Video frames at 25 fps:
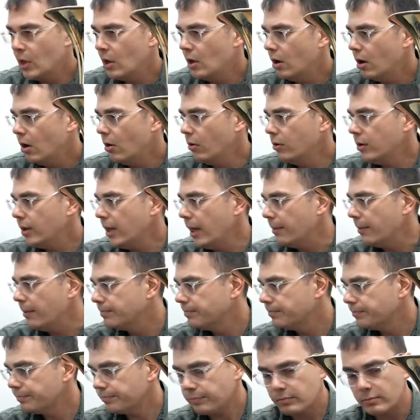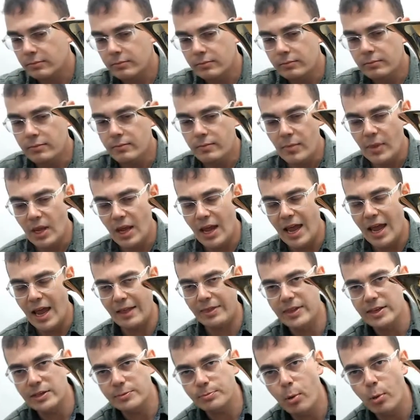Okay. At
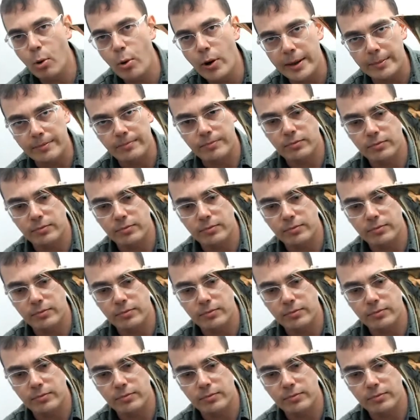this point,